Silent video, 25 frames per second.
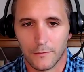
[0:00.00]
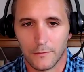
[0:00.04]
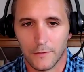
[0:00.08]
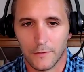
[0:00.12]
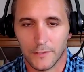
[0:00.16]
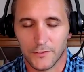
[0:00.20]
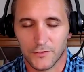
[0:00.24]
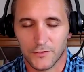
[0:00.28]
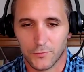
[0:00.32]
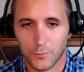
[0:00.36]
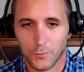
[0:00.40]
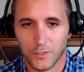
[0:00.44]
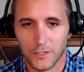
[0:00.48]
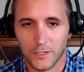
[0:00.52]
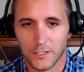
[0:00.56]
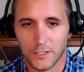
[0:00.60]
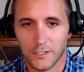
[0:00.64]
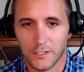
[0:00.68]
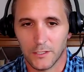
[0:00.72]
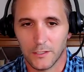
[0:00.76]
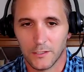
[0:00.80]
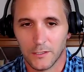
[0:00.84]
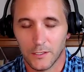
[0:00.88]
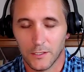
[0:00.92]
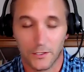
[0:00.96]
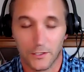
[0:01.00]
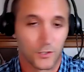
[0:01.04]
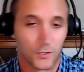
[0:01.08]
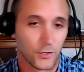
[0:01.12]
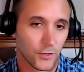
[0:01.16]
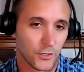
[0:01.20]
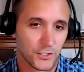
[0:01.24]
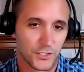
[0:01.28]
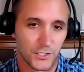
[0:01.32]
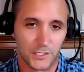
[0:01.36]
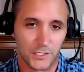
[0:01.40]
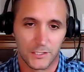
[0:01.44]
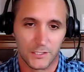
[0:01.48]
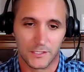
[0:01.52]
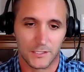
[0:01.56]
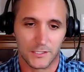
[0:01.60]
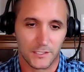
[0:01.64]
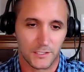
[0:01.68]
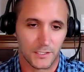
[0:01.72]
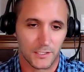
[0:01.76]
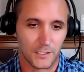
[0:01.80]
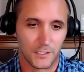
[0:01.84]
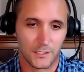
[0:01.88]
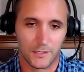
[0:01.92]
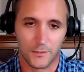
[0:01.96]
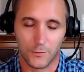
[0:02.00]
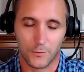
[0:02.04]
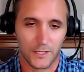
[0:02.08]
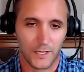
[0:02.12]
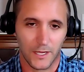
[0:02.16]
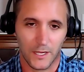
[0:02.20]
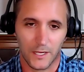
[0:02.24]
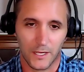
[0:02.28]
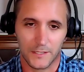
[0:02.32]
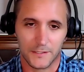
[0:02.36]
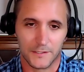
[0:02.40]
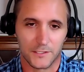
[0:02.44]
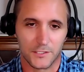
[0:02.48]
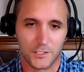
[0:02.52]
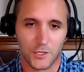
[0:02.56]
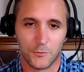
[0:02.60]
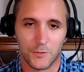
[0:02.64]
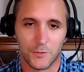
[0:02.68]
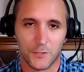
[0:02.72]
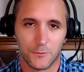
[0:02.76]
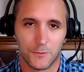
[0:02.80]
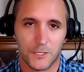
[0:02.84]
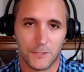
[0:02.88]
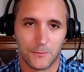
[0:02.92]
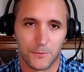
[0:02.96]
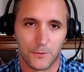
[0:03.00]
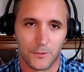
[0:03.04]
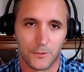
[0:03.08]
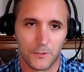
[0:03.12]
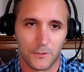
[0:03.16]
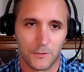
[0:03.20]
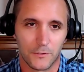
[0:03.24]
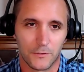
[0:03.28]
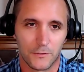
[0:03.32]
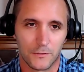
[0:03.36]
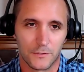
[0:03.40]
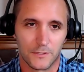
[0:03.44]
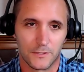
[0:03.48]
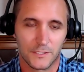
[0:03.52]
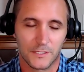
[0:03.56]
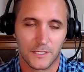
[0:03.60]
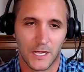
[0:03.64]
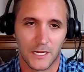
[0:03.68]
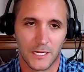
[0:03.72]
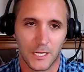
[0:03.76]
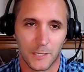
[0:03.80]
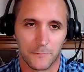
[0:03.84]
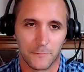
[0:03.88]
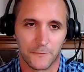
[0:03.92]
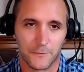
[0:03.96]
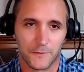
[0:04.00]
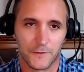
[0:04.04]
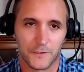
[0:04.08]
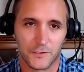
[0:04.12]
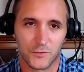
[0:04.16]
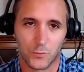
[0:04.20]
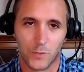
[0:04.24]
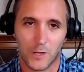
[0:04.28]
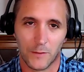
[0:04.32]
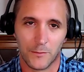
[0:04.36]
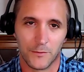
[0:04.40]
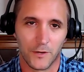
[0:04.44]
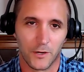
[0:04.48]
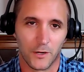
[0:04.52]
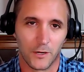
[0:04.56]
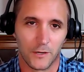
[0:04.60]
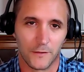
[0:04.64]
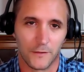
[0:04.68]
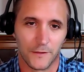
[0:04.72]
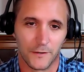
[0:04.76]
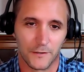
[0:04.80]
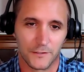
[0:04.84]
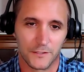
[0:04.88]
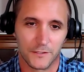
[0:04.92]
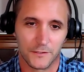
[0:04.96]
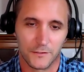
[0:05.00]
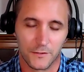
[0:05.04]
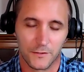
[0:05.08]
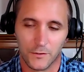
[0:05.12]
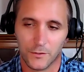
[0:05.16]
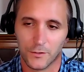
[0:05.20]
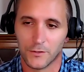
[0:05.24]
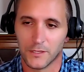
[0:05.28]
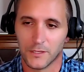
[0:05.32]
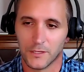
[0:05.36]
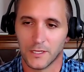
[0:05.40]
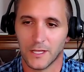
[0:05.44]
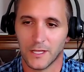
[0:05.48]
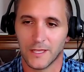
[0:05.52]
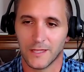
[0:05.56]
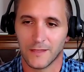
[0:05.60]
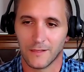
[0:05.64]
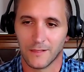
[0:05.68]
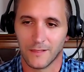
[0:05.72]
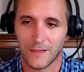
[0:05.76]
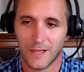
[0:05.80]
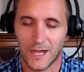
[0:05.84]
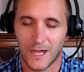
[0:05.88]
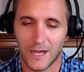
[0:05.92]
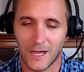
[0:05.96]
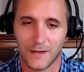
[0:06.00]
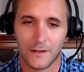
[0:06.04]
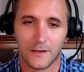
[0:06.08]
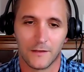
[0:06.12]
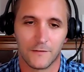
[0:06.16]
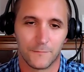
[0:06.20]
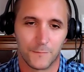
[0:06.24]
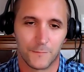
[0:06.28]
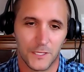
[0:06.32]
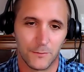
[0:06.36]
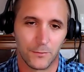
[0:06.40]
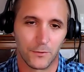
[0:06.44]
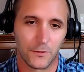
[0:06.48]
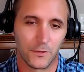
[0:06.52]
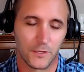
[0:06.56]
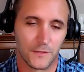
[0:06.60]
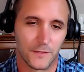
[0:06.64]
it's really encouraging to see that we had so many people sign up for this webinar. There's clearly a lot of people